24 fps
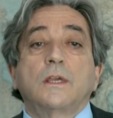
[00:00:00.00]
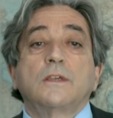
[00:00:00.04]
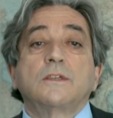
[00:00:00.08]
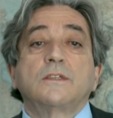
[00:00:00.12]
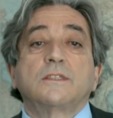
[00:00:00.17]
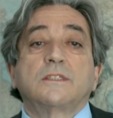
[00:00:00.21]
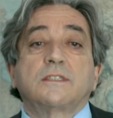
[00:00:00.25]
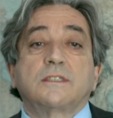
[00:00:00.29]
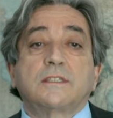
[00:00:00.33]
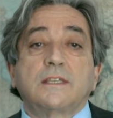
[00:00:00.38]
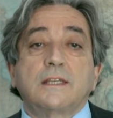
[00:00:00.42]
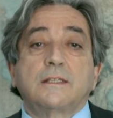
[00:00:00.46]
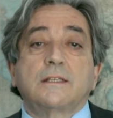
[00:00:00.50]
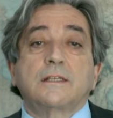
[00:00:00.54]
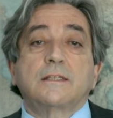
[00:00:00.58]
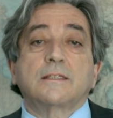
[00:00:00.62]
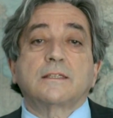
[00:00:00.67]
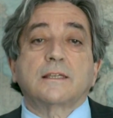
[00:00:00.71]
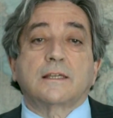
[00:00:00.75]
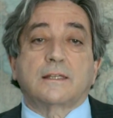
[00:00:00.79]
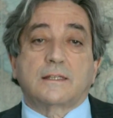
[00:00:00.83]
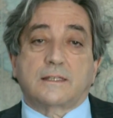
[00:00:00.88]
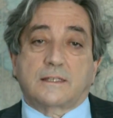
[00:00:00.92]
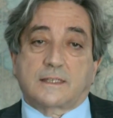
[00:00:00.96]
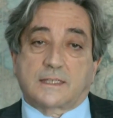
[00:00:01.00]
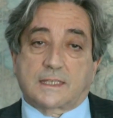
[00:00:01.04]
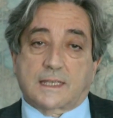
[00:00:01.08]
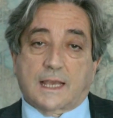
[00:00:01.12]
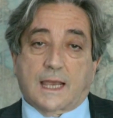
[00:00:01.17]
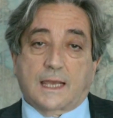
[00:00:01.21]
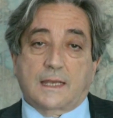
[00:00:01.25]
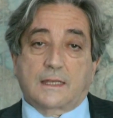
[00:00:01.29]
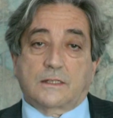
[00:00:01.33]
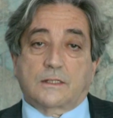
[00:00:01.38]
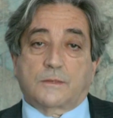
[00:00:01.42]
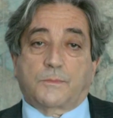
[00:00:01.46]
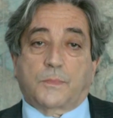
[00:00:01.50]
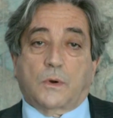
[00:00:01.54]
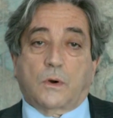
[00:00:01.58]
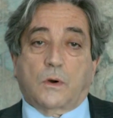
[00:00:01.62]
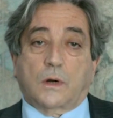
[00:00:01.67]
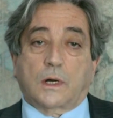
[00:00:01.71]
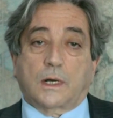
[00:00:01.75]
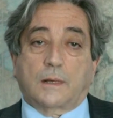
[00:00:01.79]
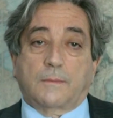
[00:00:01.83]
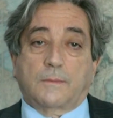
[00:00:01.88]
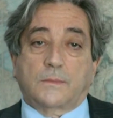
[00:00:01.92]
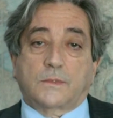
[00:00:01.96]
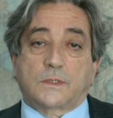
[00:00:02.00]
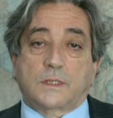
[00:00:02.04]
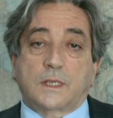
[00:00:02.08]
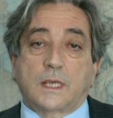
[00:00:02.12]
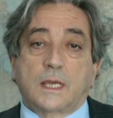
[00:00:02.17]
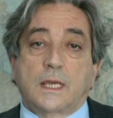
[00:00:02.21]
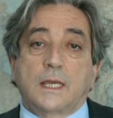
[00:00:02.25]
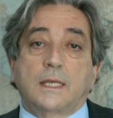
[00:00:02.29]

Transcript: citizen science programs